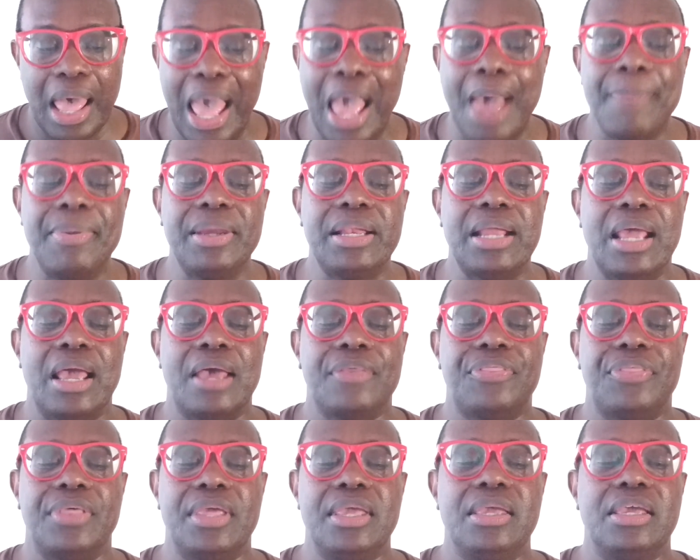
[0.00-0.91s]

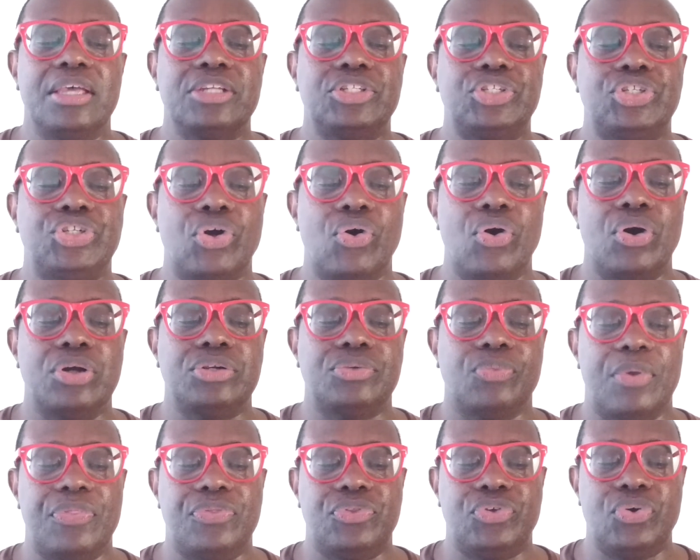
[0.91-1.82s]
Abernathy is
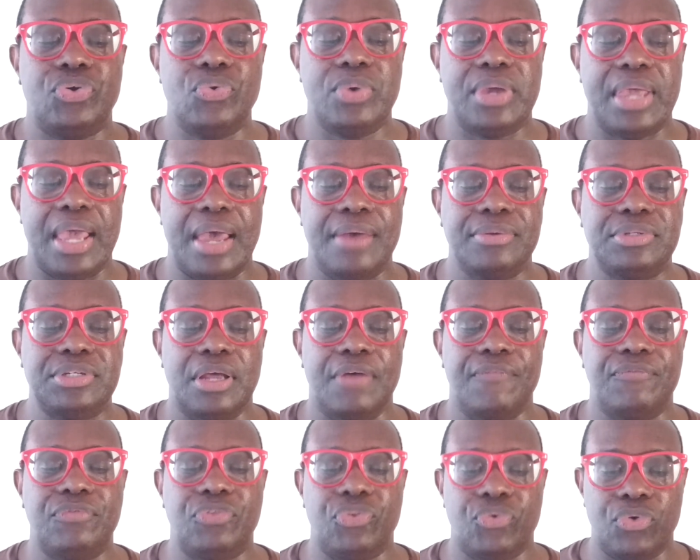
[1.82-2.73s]
charged with 2 counts
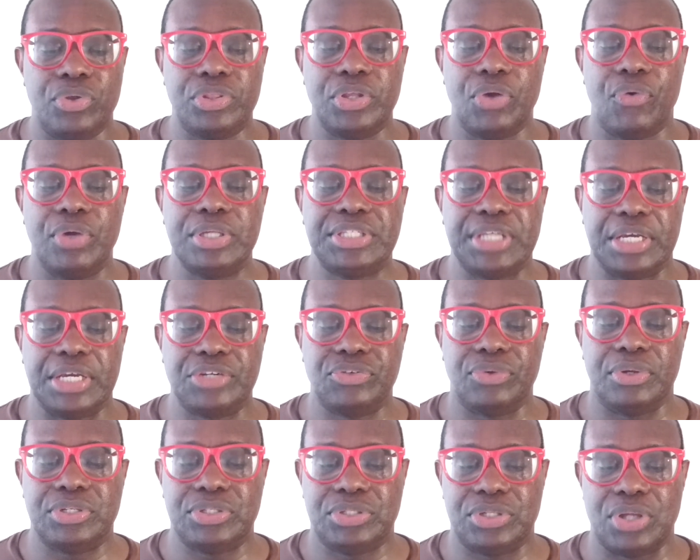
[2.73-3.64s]
of third-degree
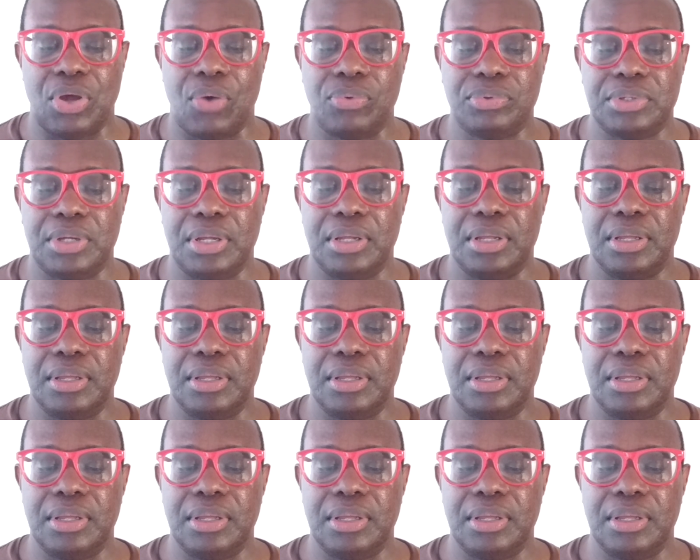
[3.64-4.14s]
sexual assault,